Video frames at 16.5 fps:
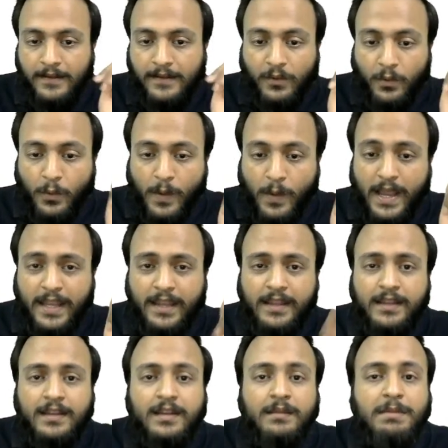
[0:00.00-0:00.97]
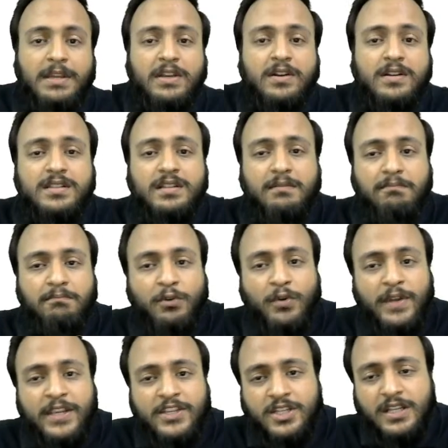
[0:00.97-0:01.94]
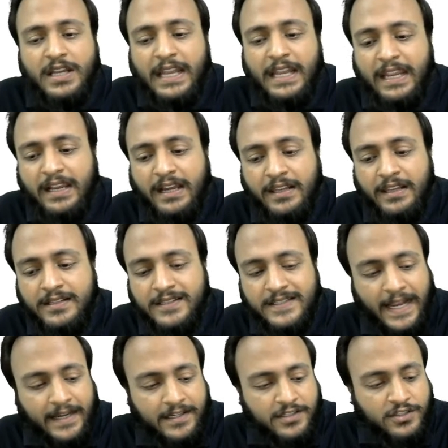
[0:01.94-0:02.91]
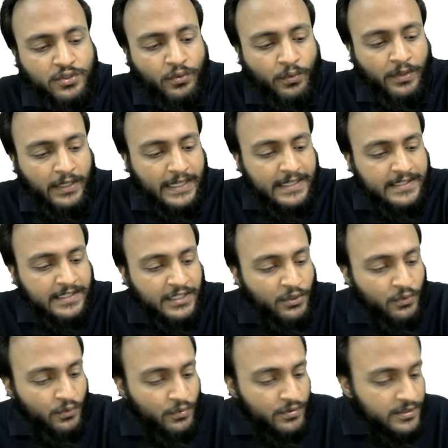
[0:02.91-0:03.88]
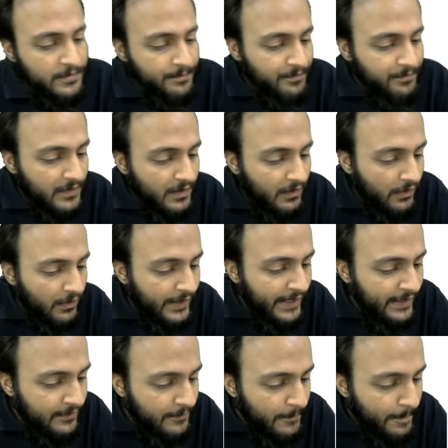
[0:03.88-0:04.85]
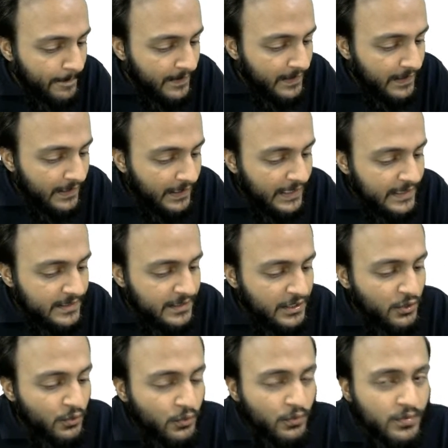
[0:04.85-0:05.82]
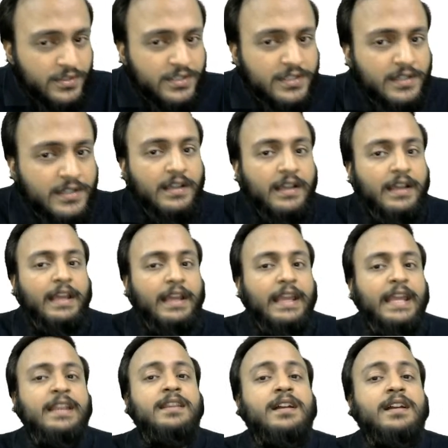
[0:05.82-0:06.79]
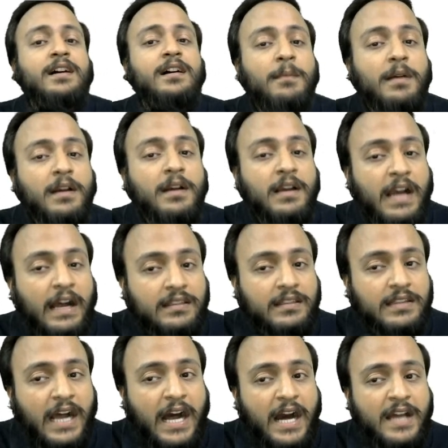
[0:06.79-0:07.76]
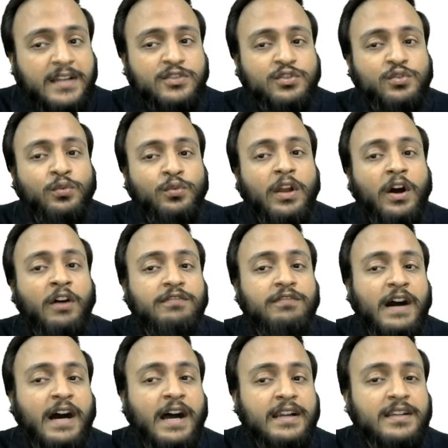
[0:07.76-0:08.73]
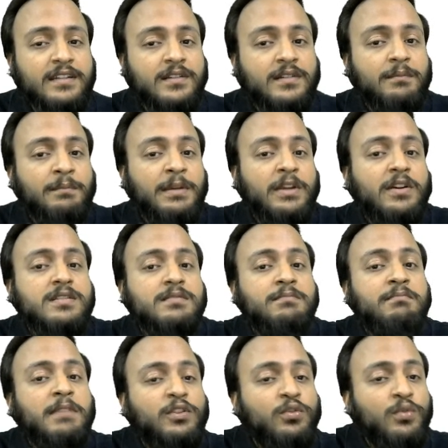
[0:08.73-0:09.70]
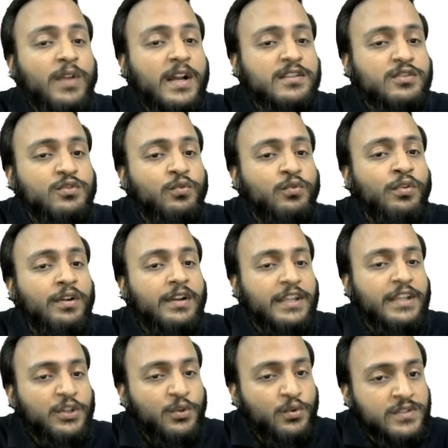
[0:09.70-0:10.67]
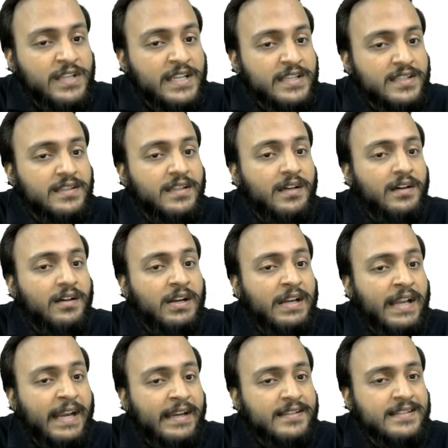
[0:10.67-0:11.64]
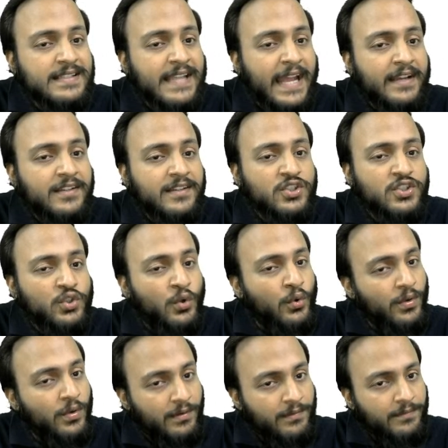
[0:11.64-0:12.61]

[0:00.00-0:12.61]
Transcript: Why? Because the bluish grey color sandstone is used, all right, is used in the Gandhar School of Art, because Mathura School uses the red sandstone.